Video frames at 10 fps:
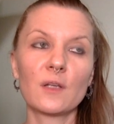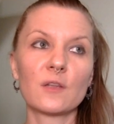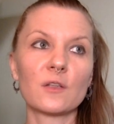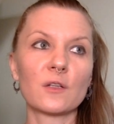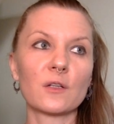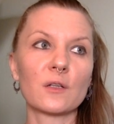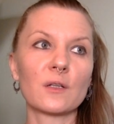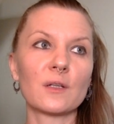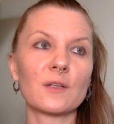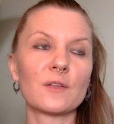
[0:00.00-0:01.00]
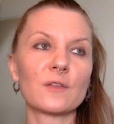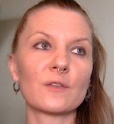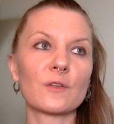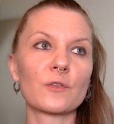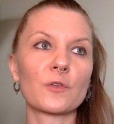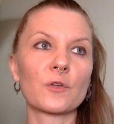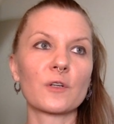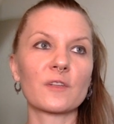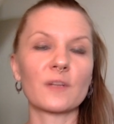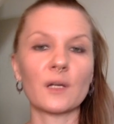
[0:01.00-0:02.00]
There is, of
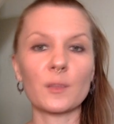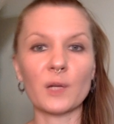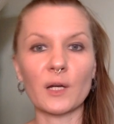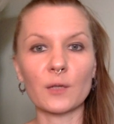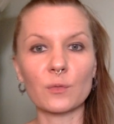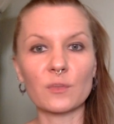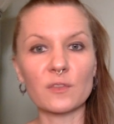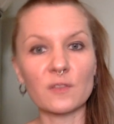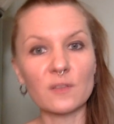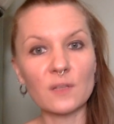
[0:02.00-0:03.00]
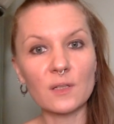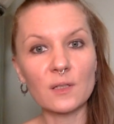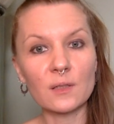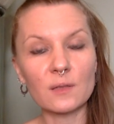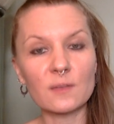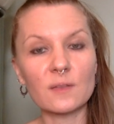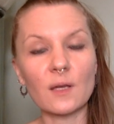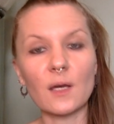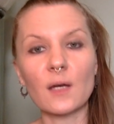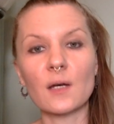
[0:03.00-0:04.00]
course, antibiotic resistance,
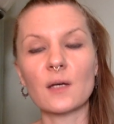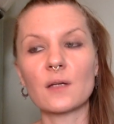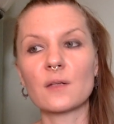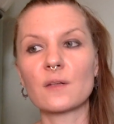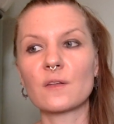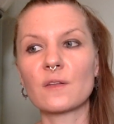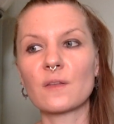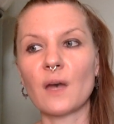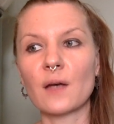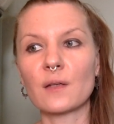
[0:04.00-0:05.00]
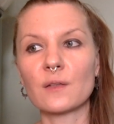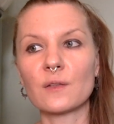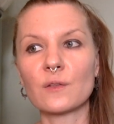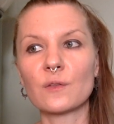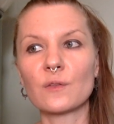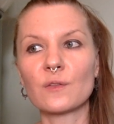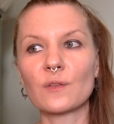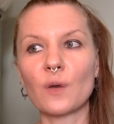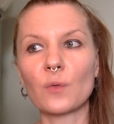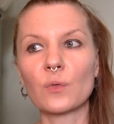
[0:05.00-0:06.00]
and that is
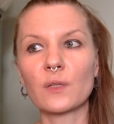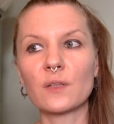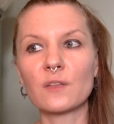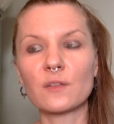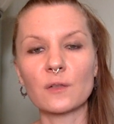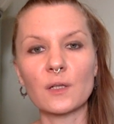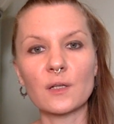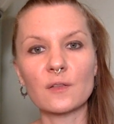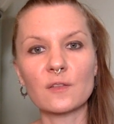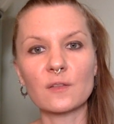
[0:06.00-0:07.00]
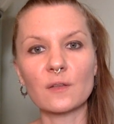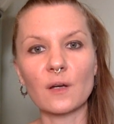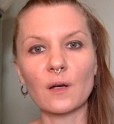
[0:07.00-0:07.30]
a really serious